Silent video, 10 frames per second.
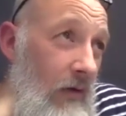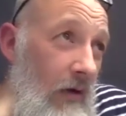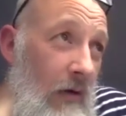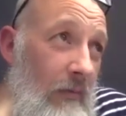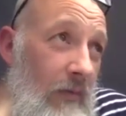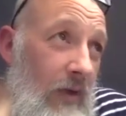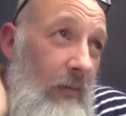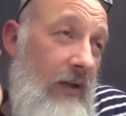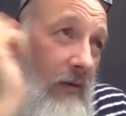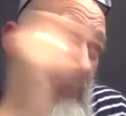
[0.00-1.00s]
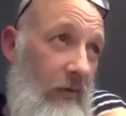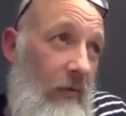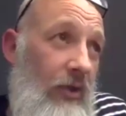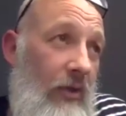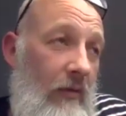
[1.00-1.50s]
um, in my
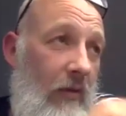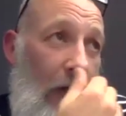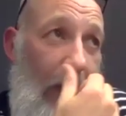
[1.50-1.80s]
subscription uh,